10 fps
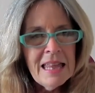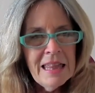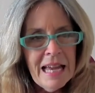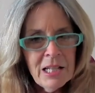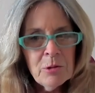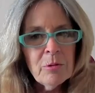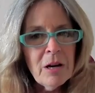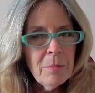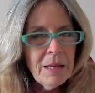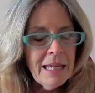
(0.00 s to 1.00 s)
That's where
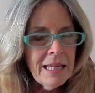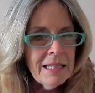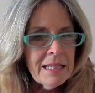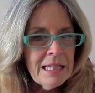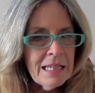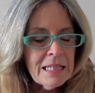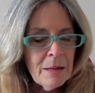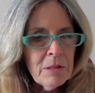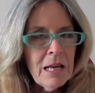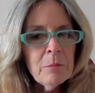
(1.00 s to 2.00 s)
I began to see
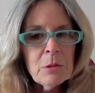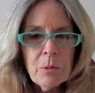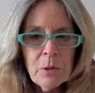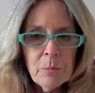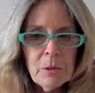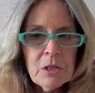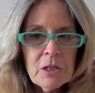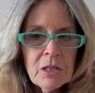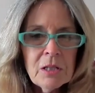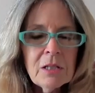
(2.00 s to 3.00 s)
sometimes
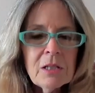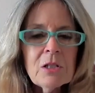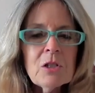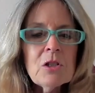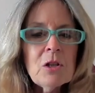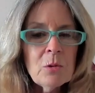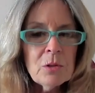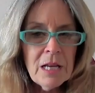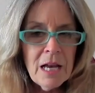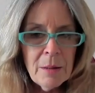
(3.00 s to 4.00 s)
purpose
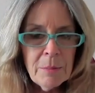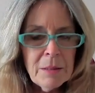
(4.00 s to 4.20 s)
shows up.